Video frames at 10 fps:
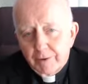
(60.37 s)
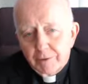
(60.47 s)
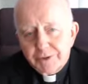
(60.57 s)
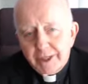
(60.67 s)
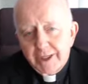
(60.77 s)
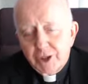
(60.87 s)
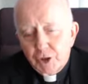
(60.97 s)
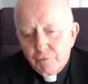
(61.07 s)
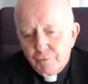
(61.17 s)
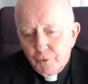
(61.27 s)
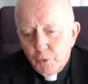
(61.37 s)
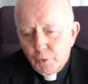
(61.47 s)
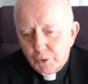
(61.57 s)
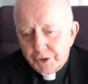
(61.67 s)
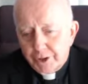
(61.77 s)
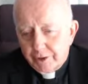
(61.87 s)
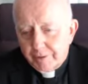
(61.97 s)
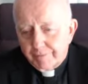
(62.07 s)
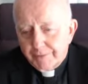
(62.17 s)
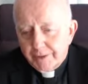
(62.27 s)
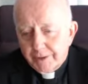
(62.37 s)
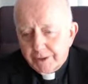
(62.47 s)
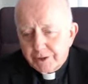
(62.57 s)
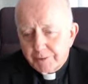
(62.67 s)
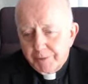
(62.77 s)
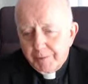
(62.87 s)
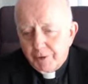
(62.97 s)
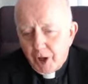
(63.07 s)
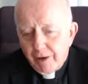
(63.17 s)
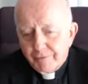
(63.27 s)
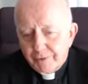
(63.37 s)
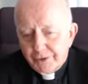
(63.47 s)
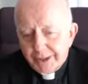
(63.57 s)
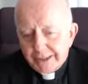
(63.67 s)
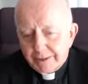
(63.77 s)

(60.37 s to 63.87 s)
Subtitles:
What's getting confused here is that people often think